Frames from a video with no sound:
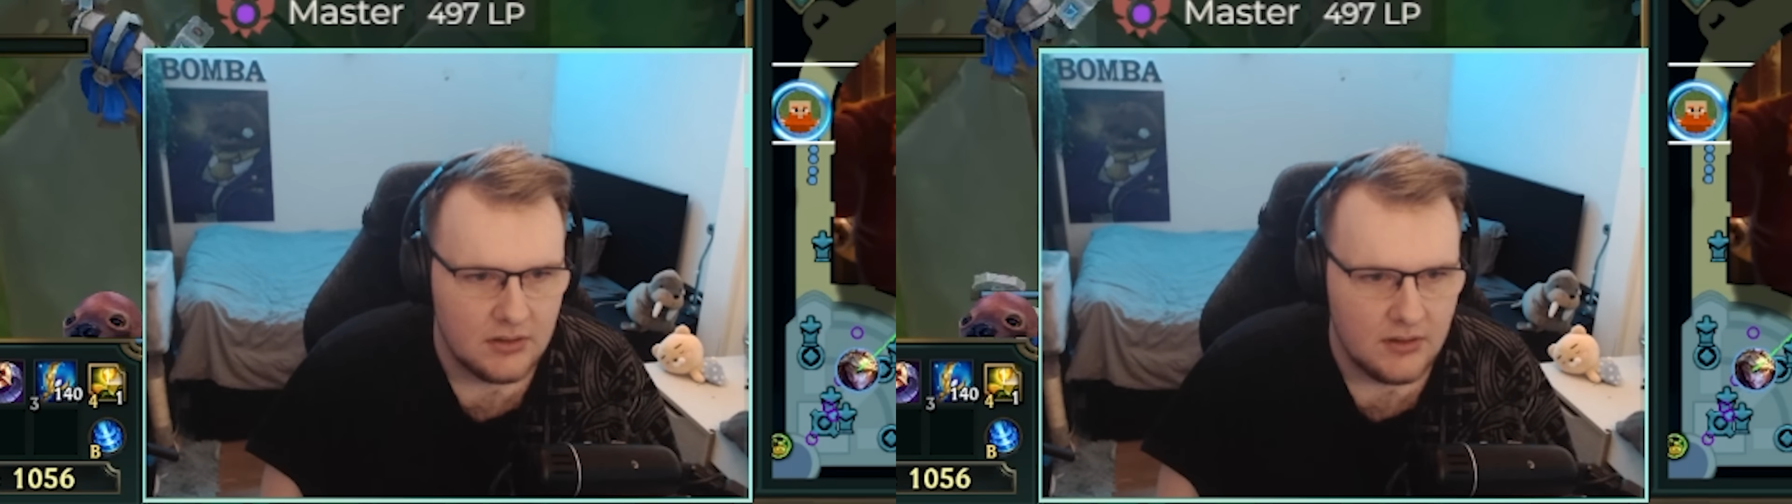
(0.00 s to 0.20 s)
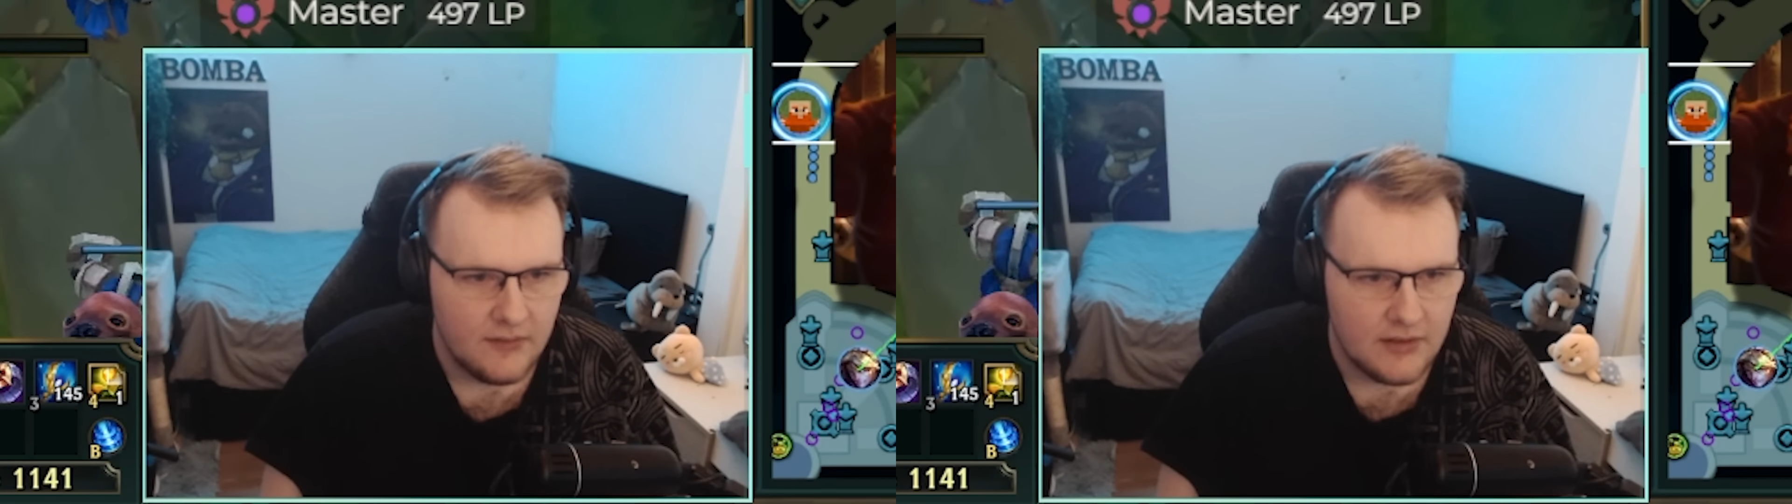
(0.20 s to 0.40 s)

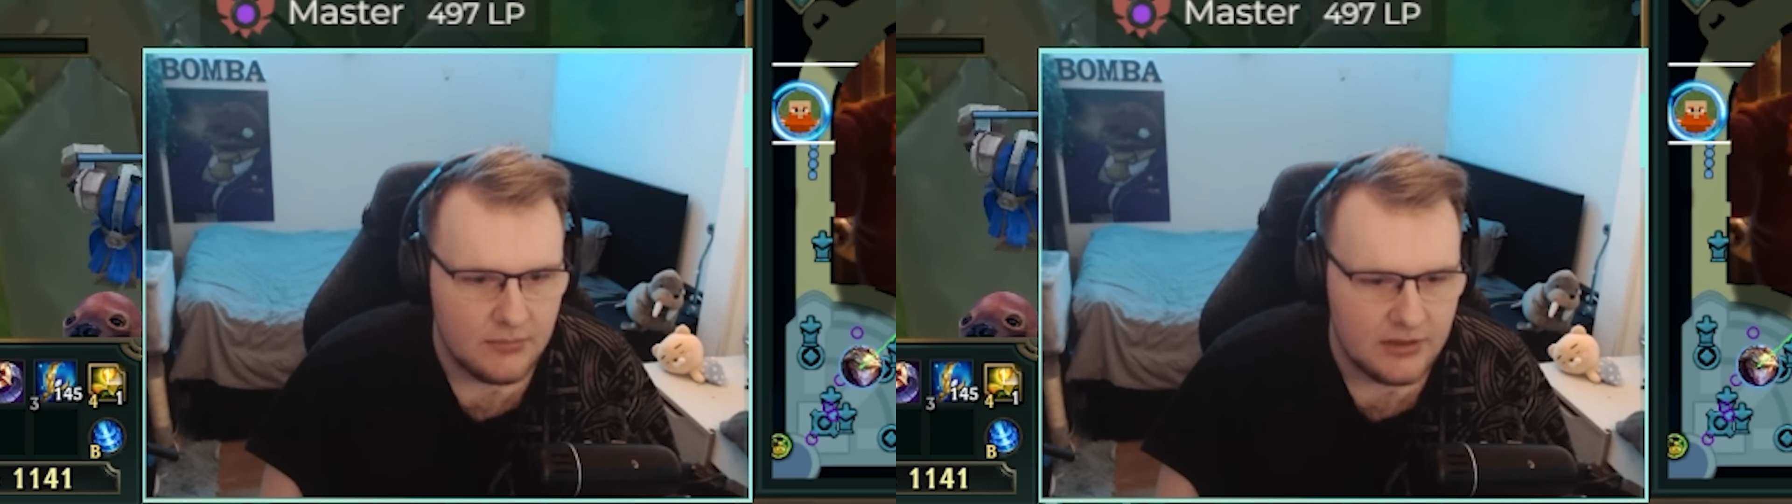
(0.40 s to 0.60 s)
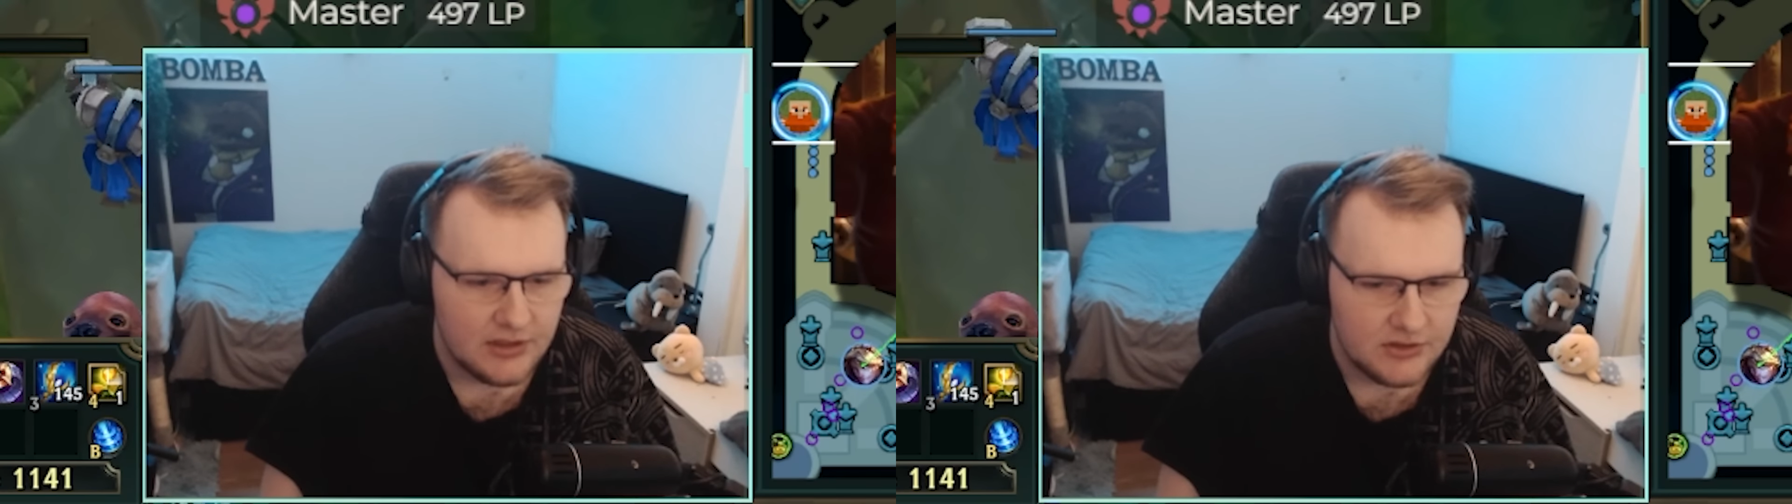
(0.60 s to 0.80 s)
If that
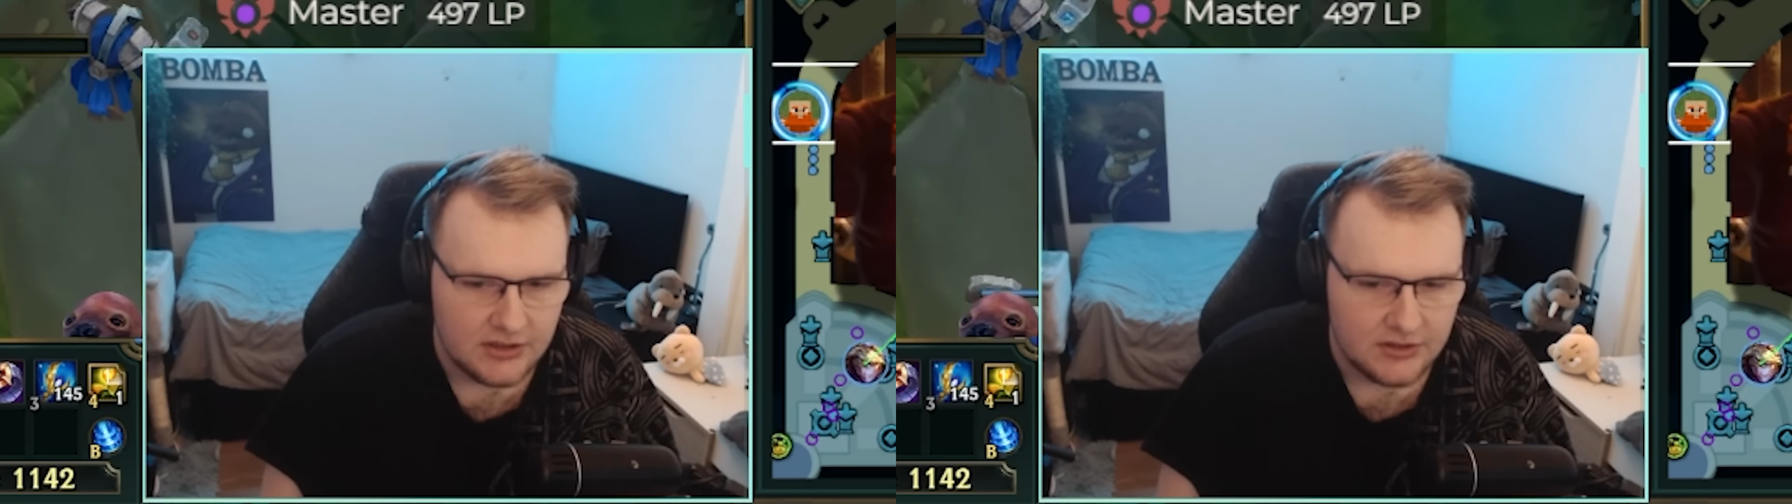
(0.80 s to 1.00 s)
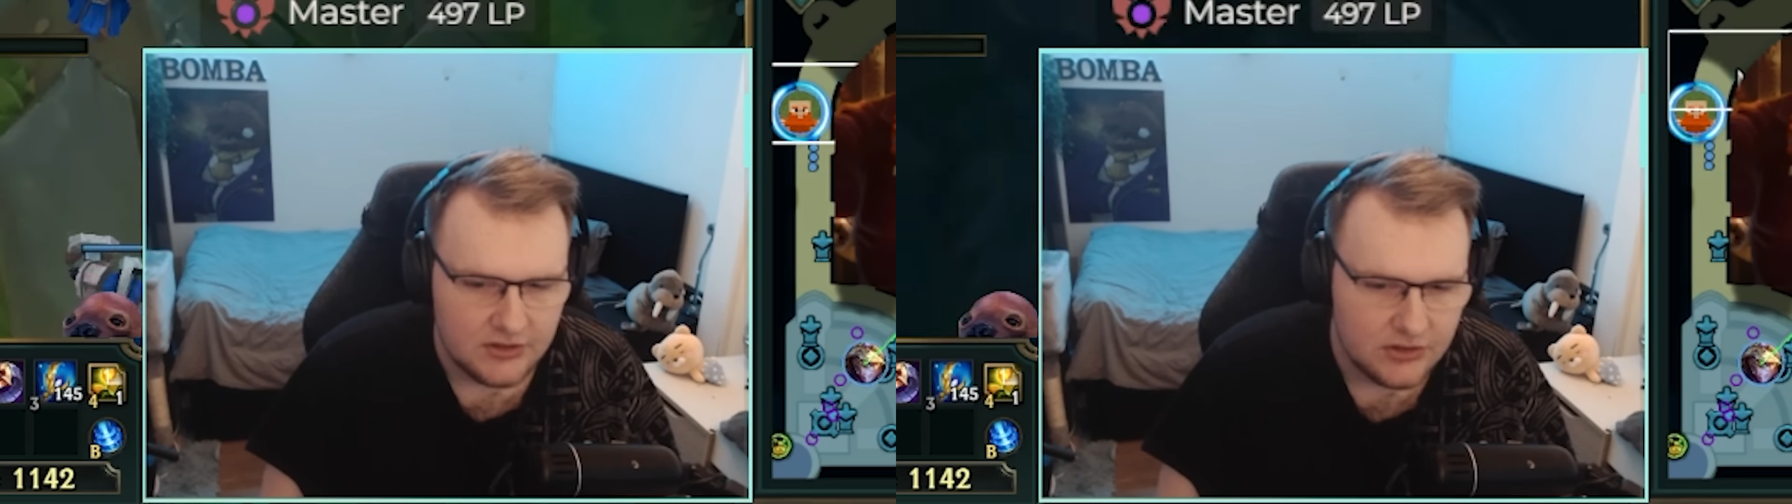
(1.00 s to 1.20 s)
makes
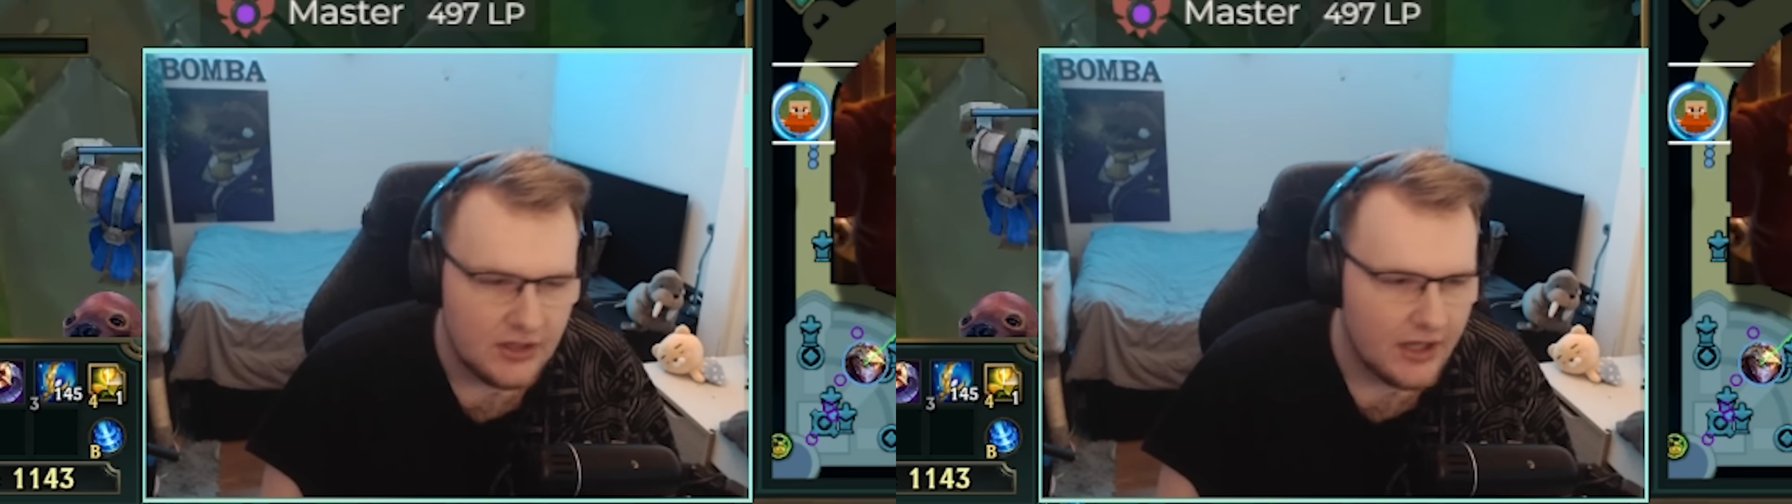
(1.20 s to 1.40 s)
sense.